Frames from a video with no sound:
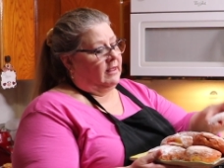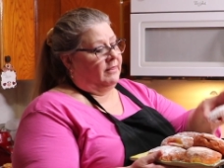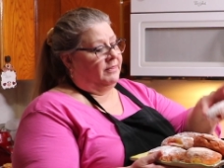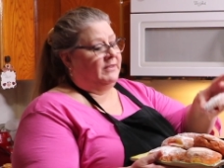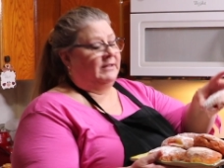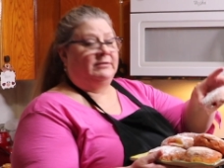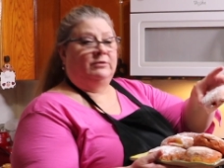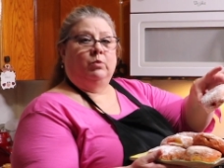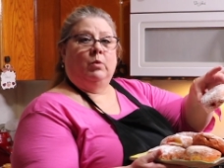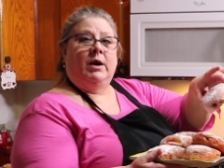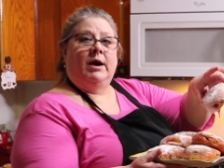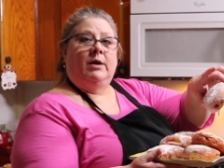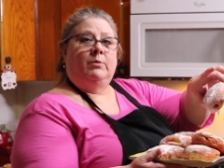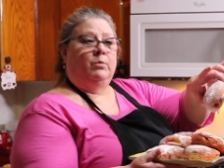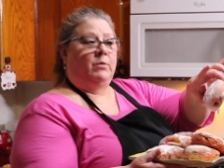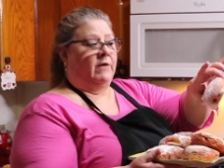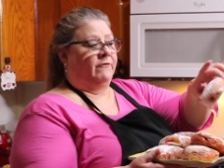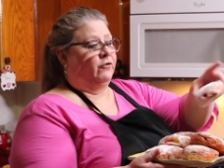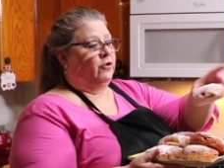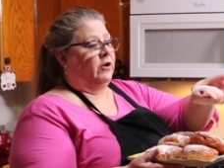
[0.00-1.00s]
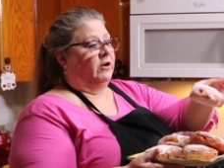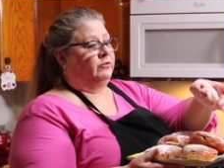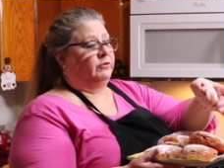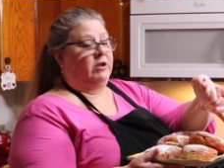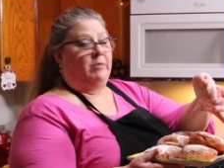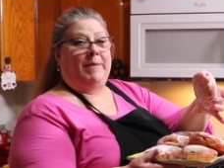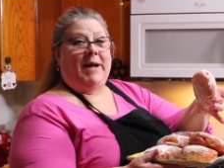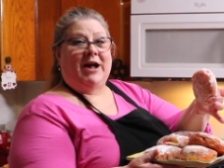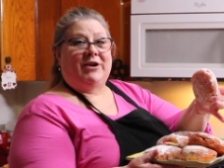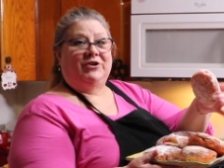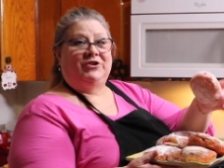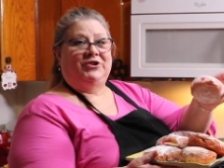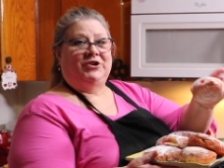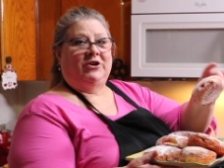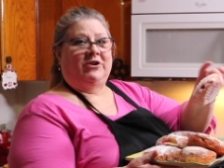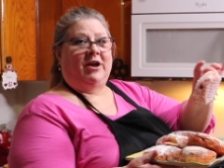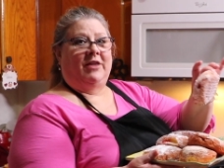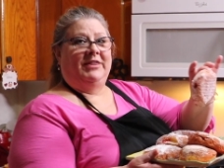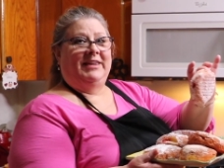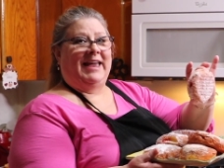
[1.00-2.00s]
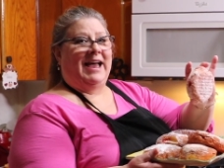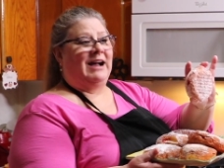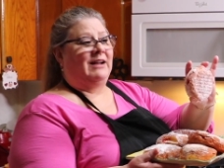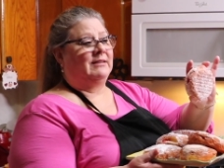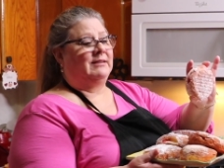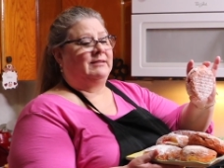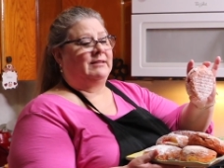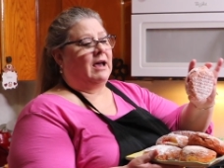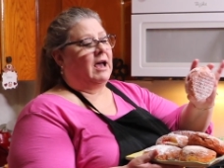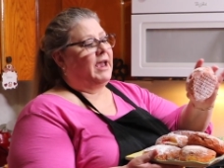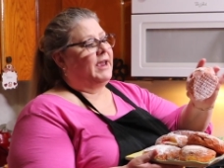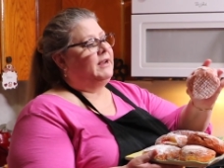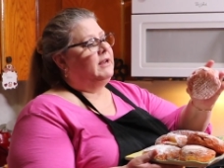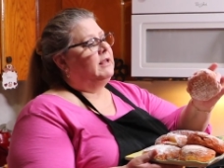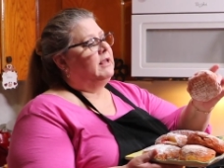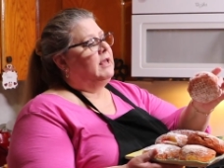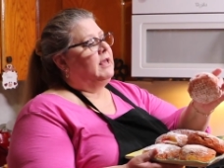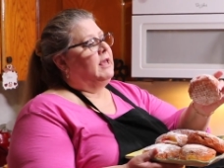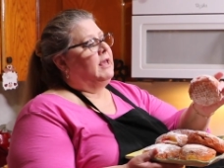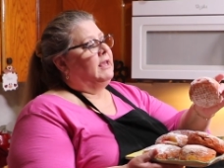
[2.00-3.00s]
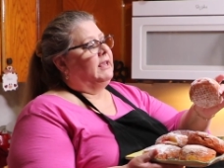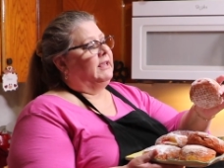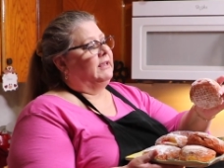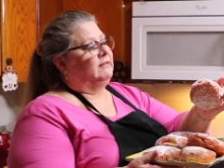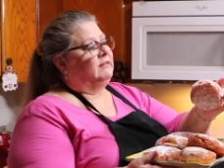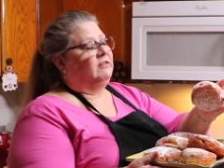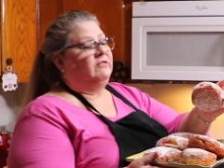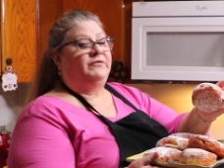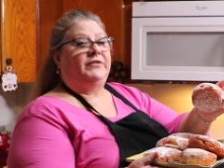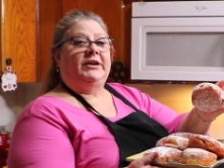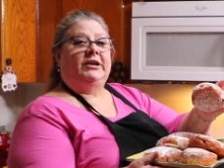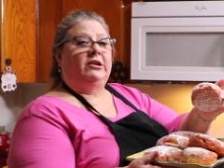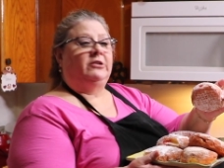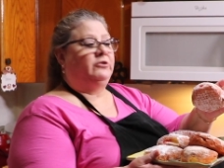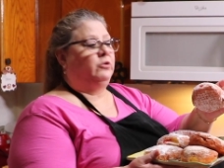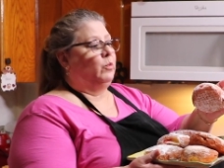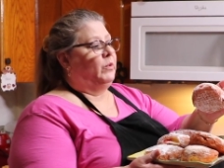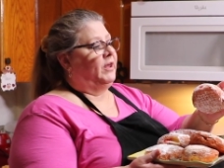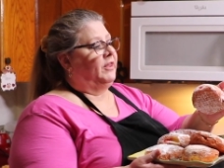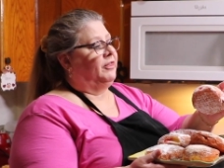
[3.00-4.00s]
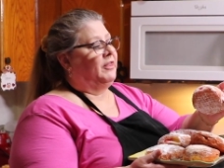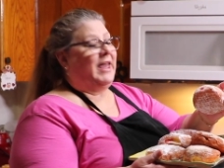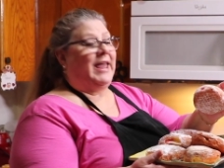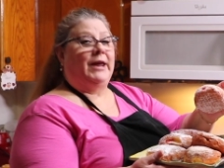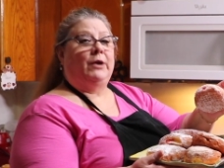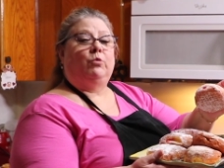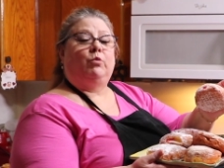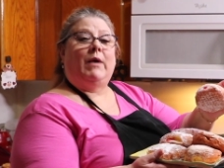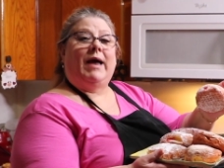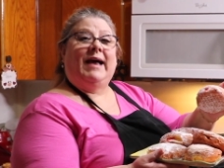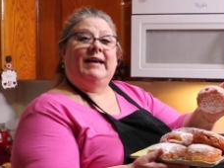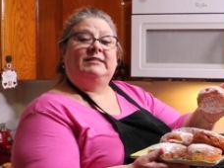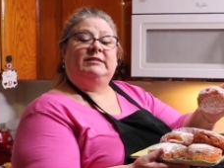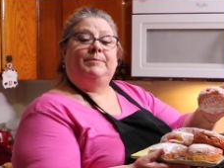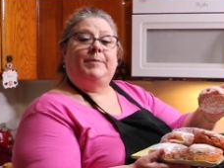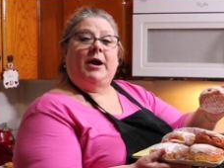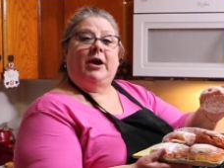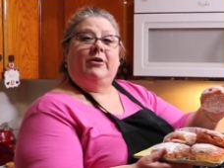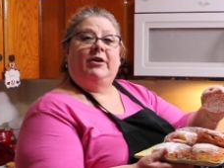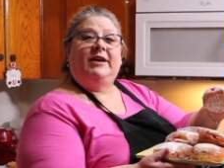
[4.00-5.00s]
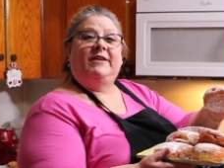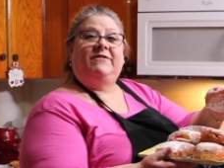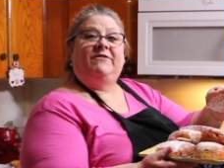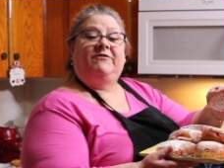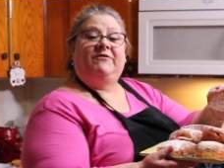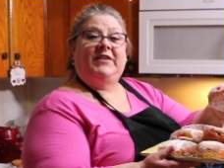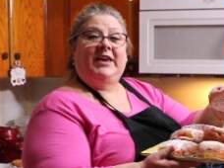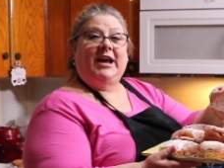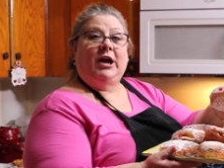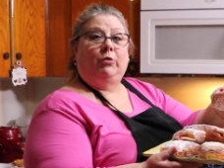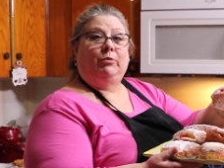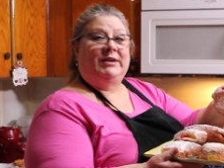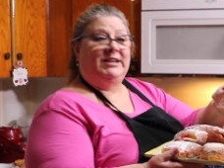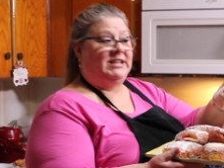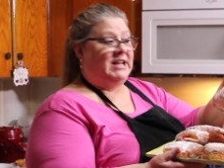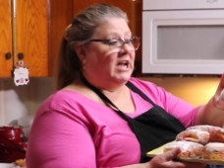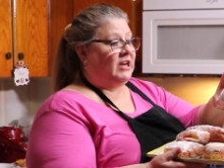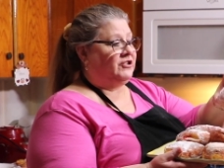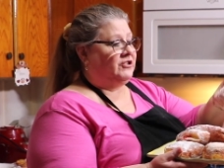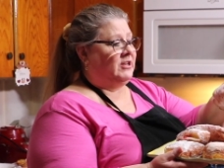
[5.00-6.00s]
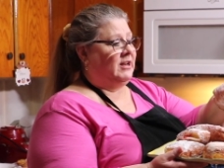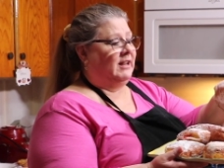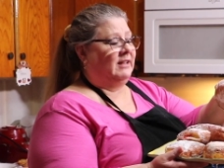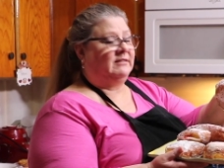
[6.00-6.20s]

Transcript: This one, of course, with the powdered sugar on the outside, is filled with a raspberry fig reduction.